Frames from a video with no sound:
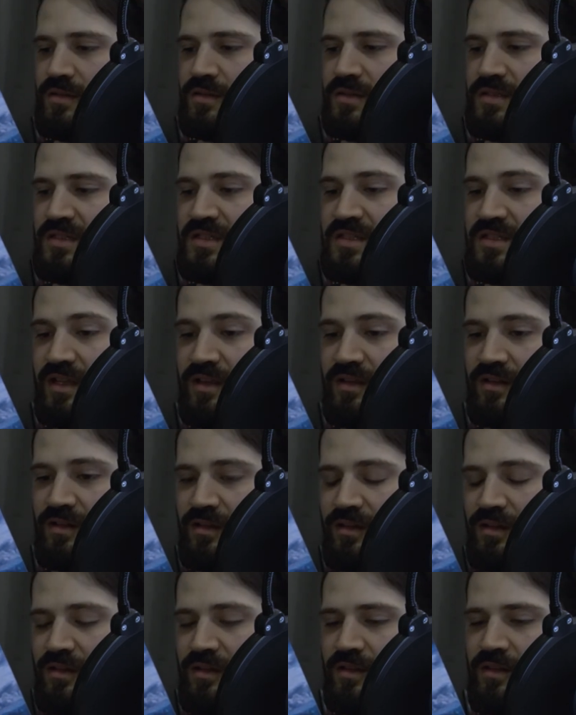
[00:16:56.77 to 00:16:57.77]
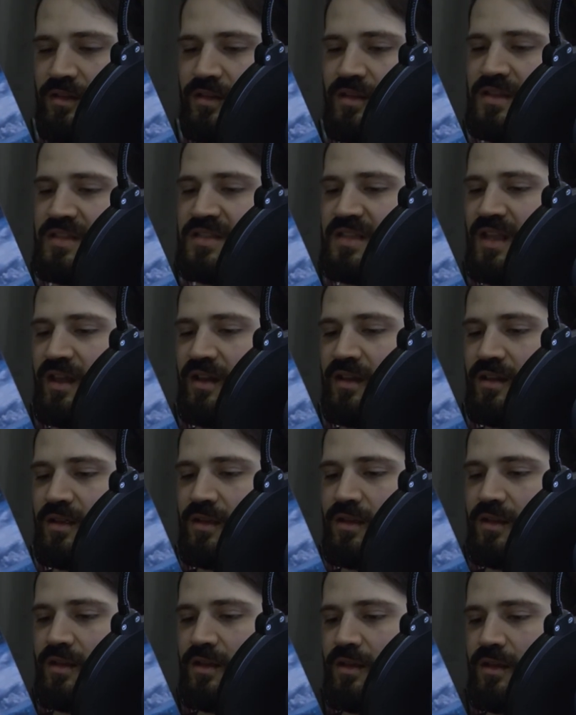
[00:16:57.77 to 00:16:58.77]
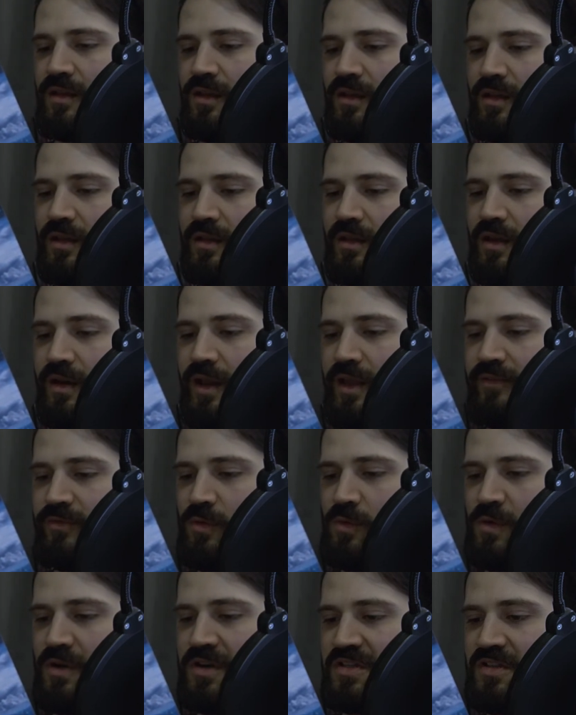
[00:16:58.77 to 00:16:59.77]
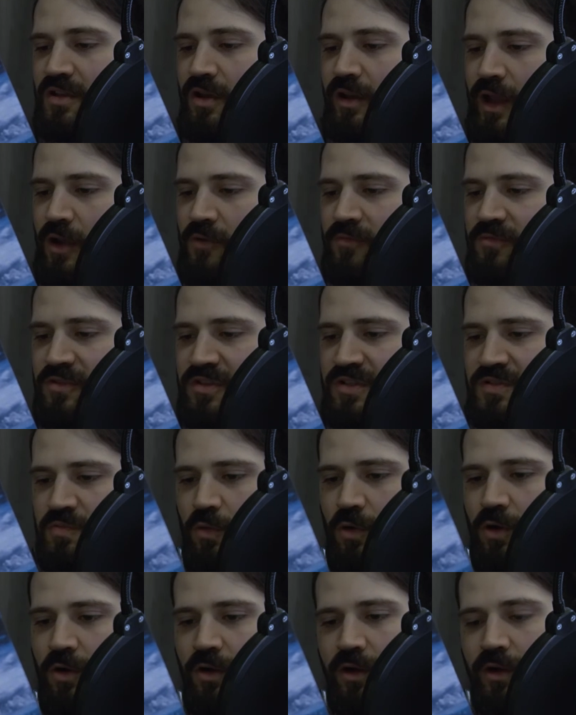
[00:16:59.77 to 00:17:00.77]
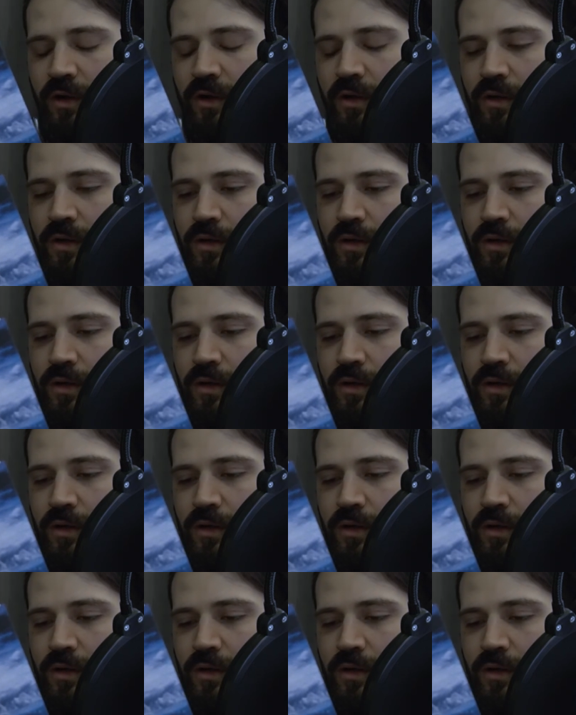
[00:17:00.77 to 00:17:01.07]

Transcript: "Still," he said, "not everyone is cut out for this work.